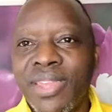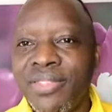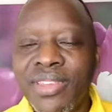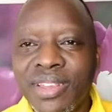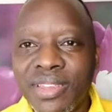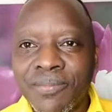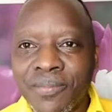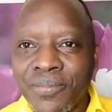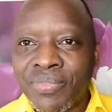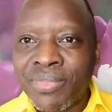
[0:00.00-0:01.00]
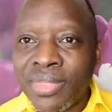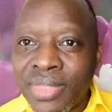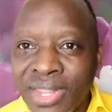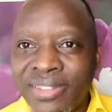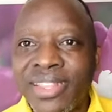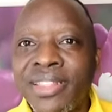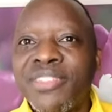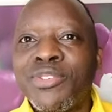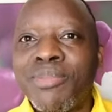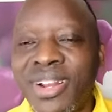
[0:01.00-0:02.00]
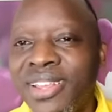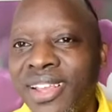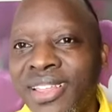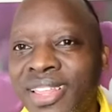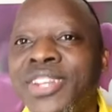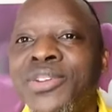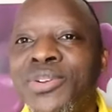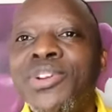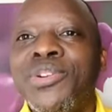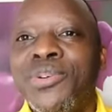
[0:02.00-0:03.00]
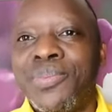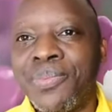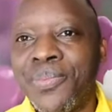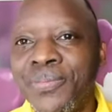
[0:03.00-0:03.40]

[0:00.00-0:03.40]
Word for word: I think there is another Somalia that you don't know.